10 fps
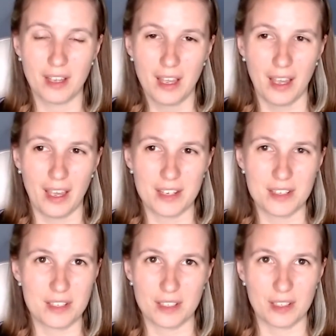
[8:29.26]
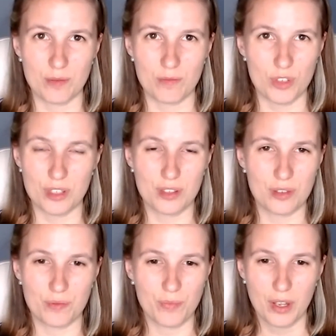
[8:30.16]
and
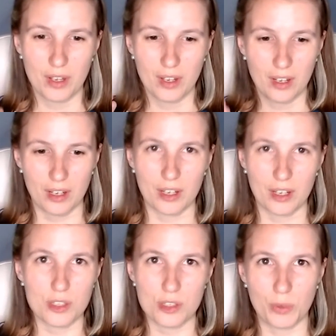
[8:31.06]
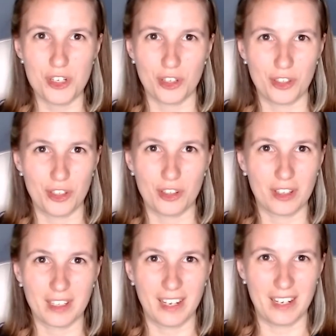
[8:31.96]
just switch on
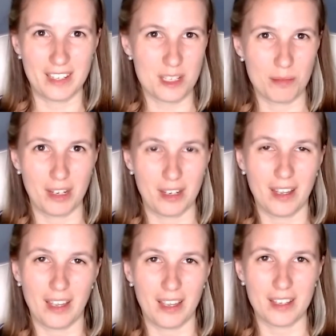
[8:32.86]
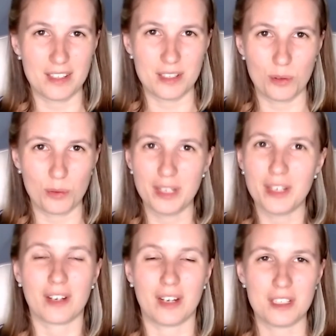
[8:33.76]
your charisma and win
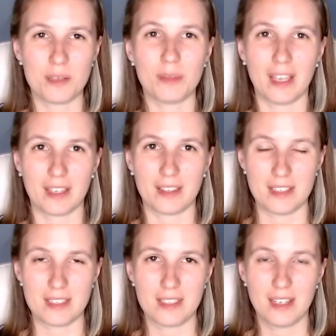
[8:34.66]
your customer like this.